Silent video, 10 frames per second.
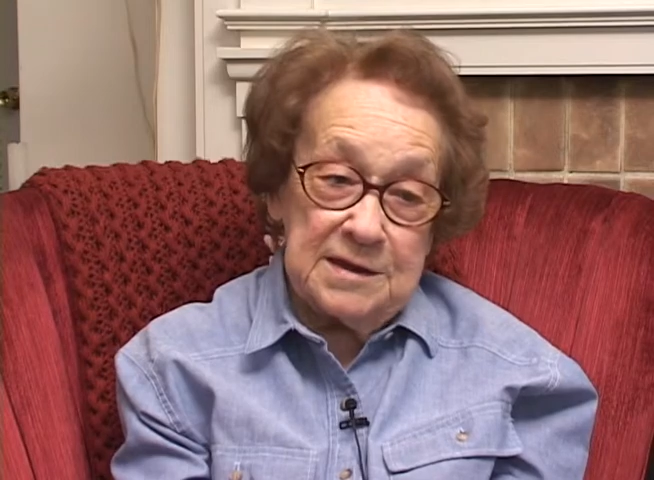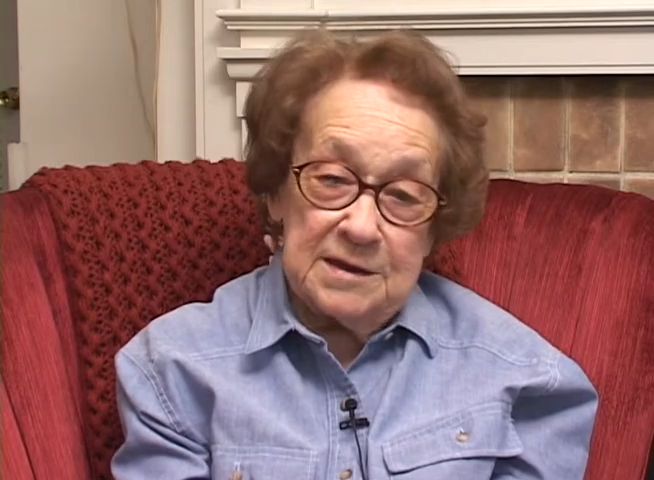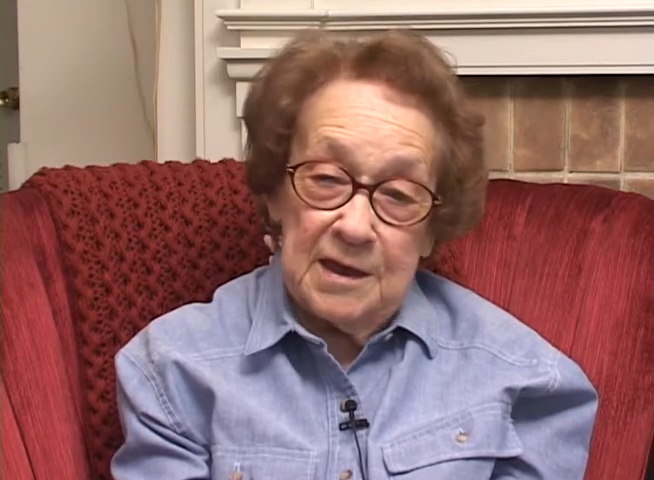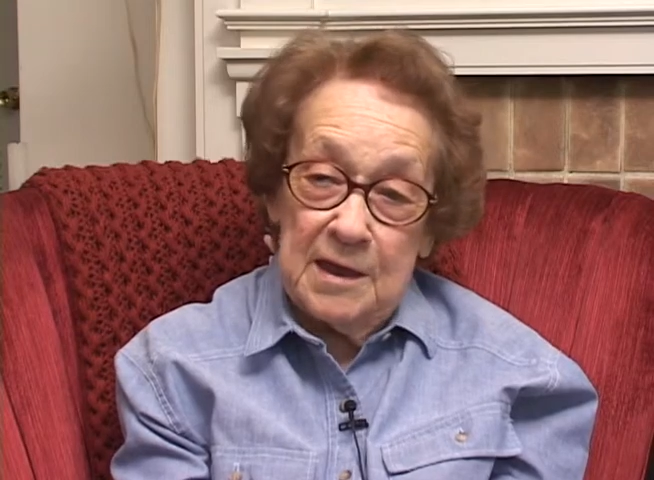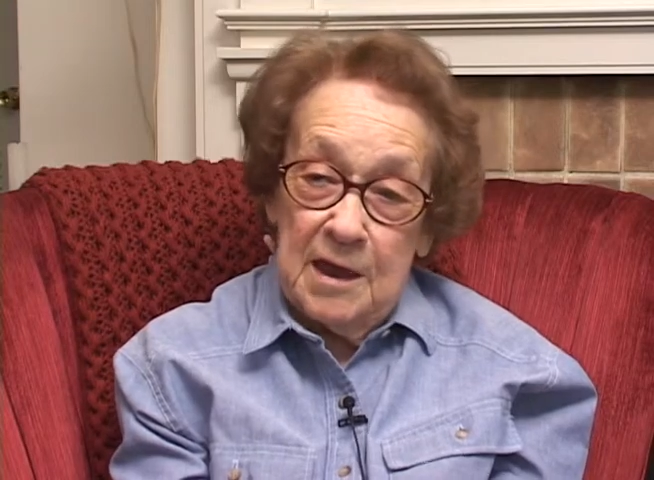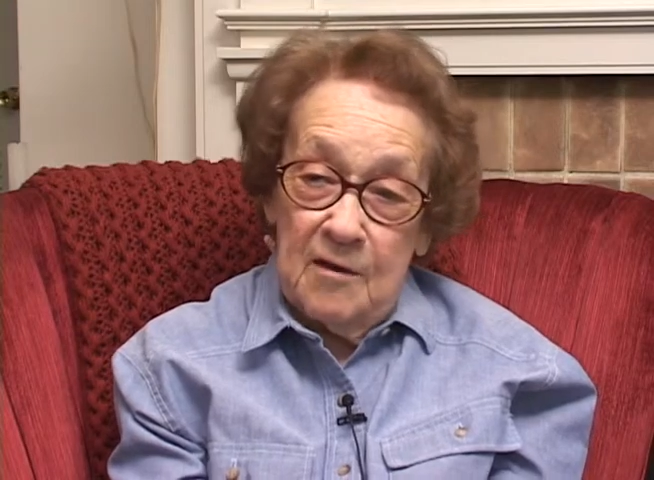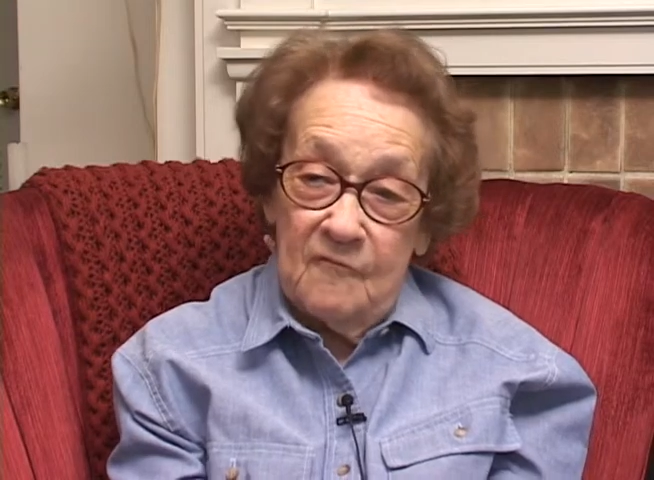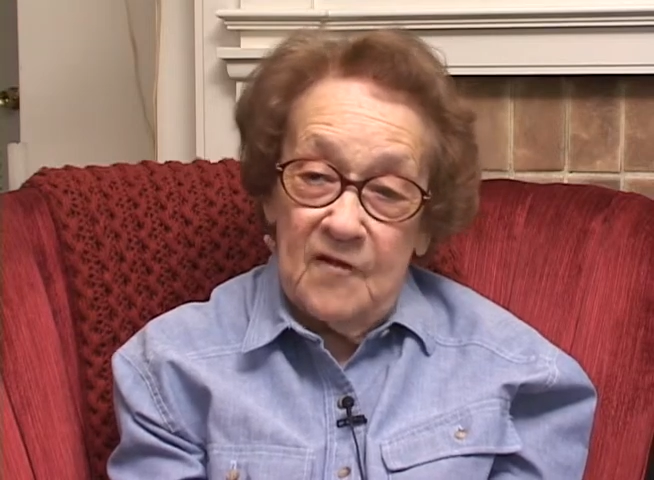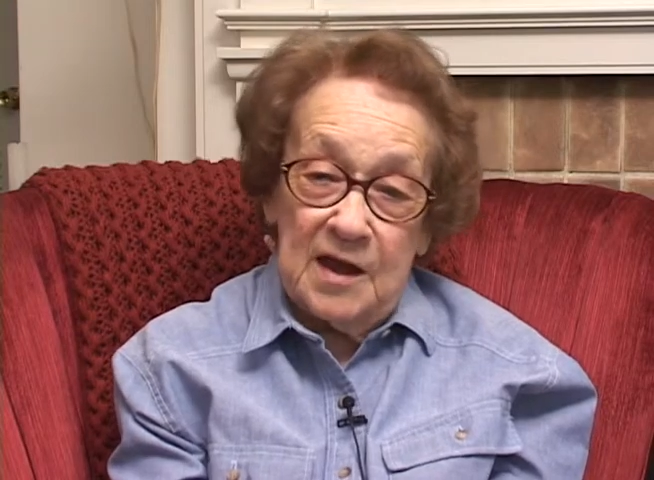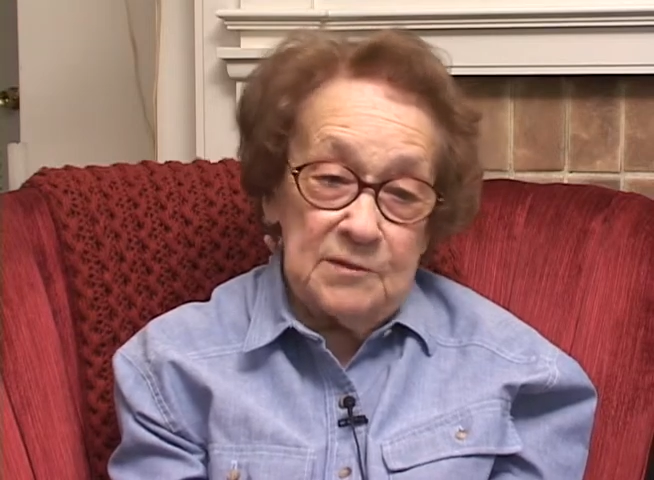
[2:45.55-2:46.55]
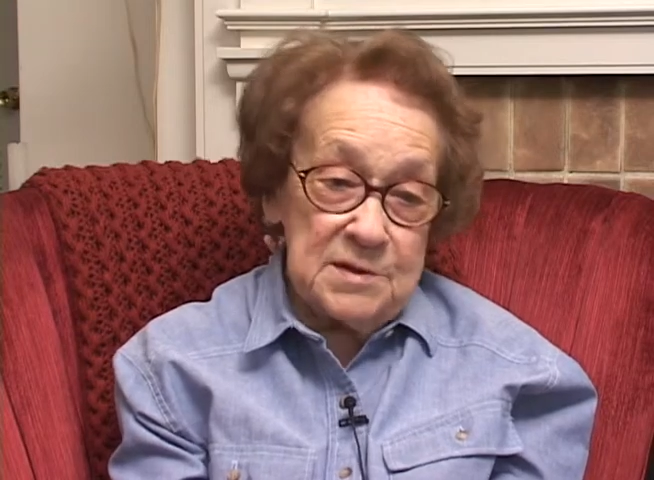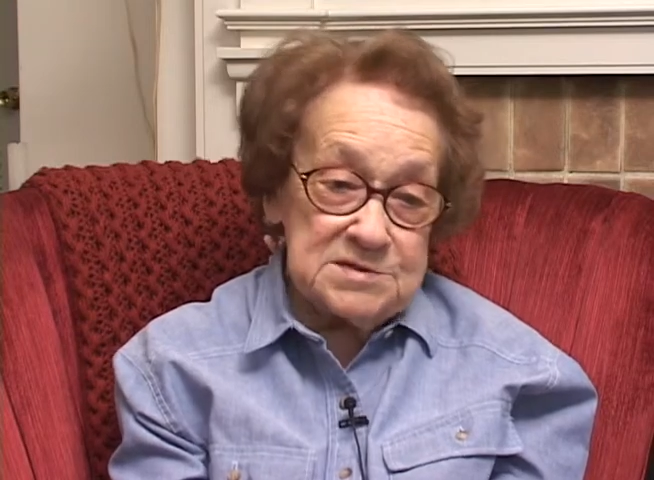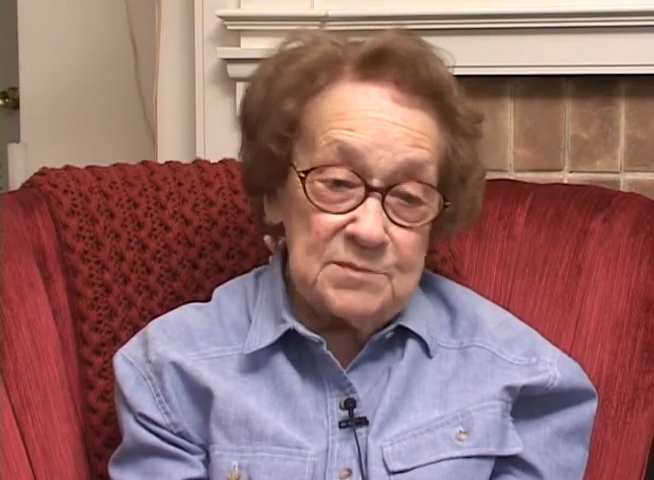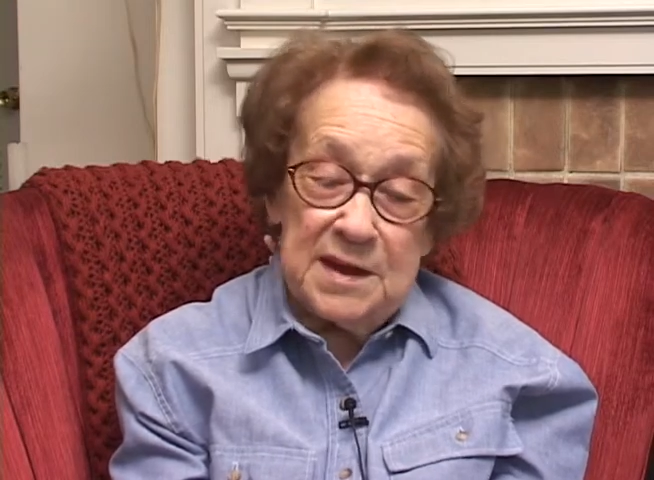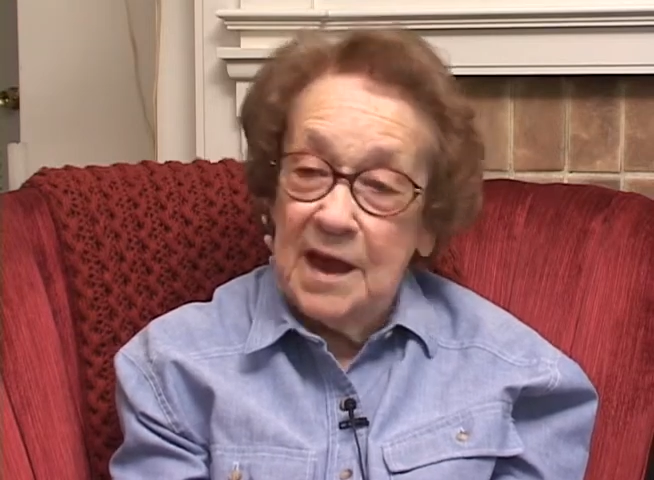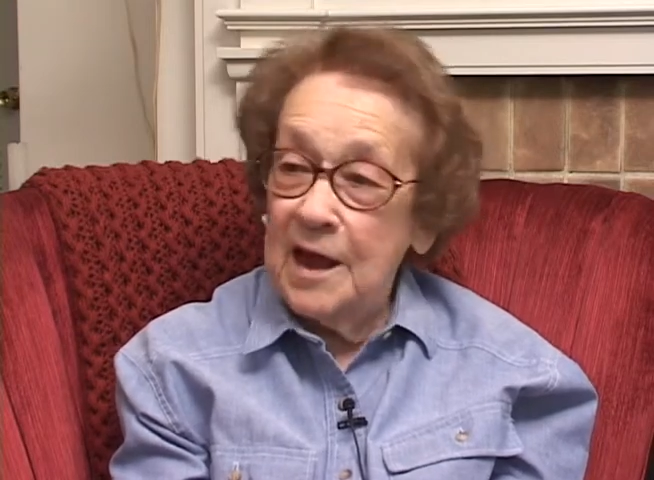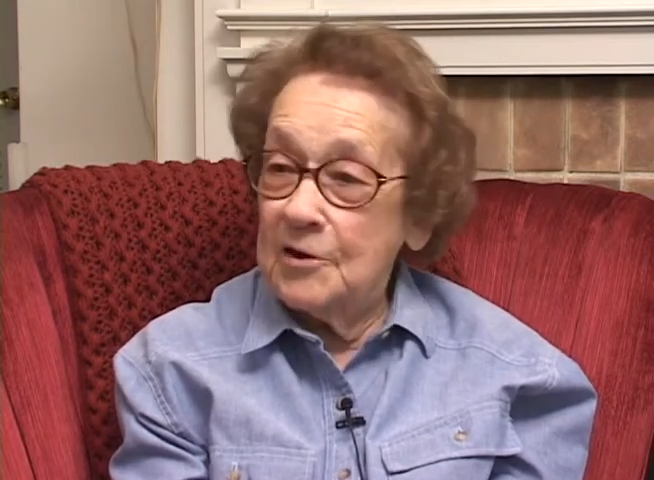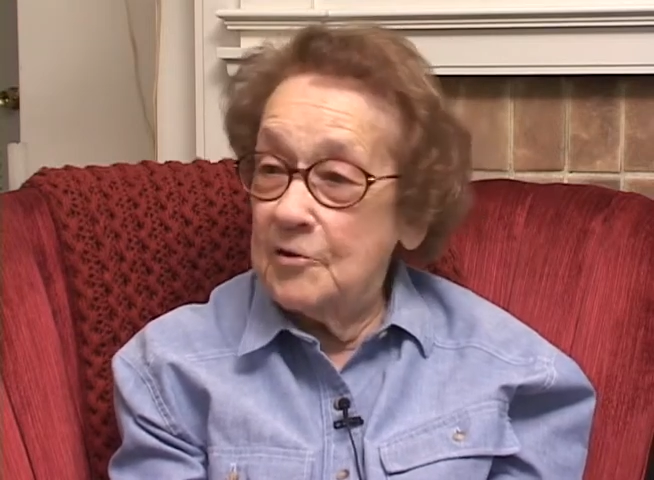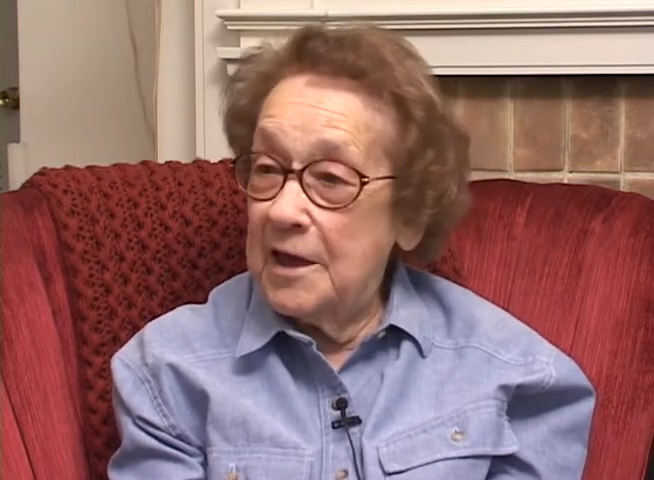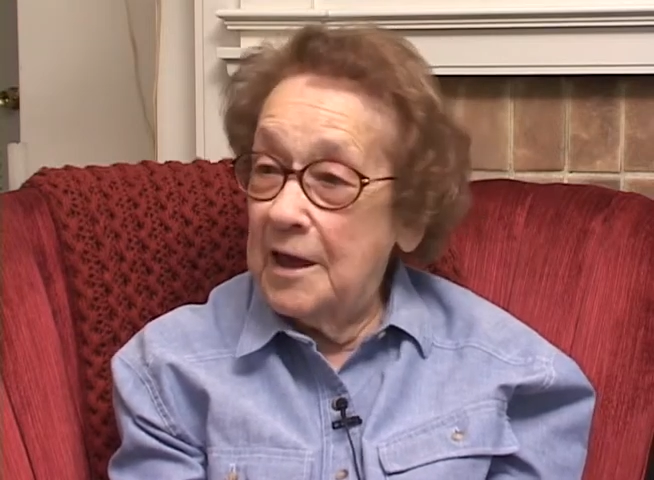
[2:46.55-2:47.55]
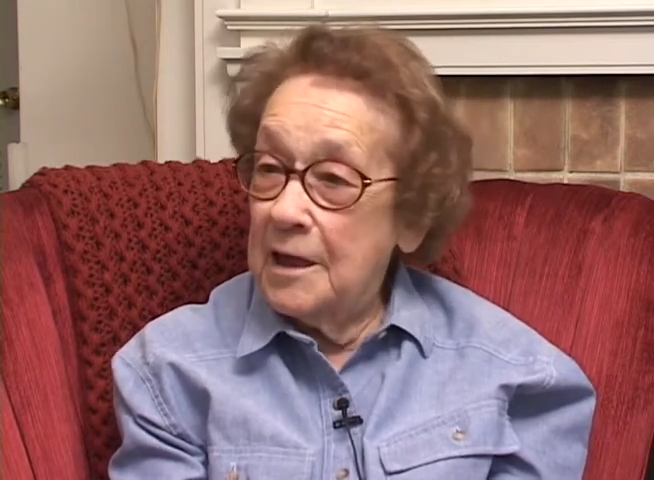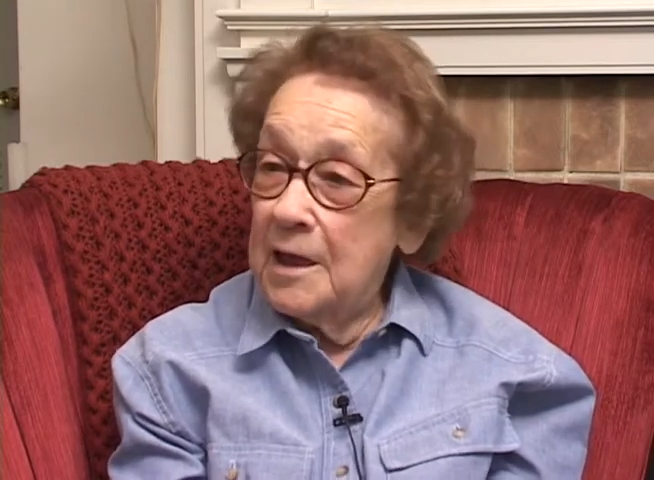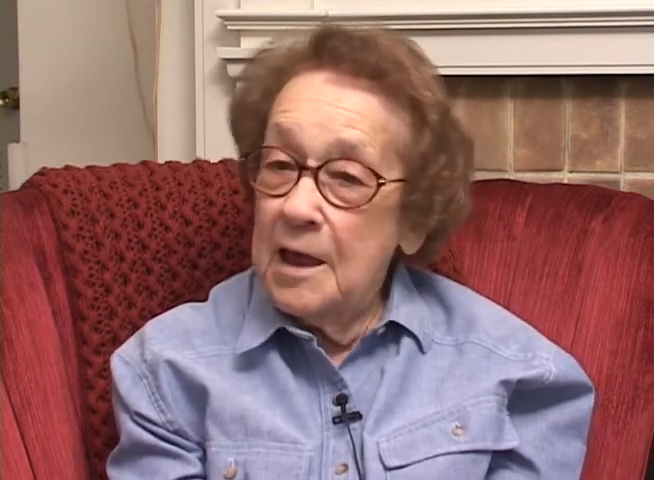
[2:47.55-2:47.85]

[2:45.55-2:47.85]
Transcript: and finally Miss May hollered out,